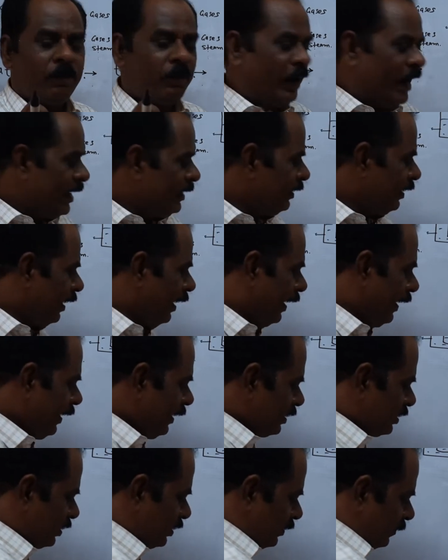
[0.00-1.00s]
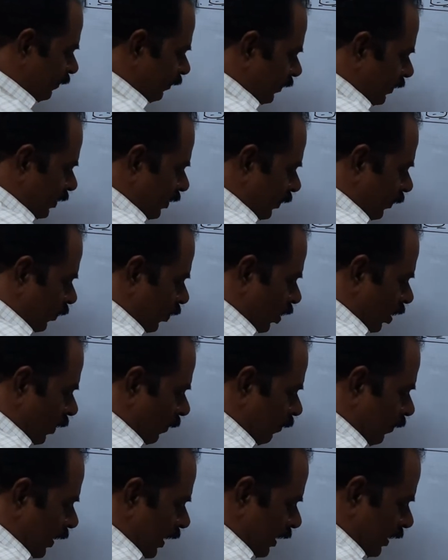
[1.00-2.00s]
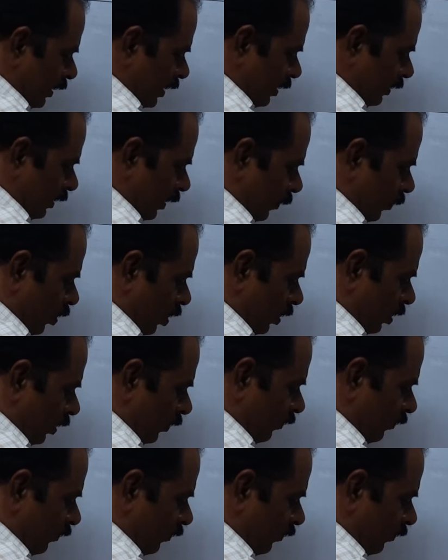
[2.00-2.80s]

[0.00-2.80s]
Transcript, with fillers: by the ice for breaking the bond or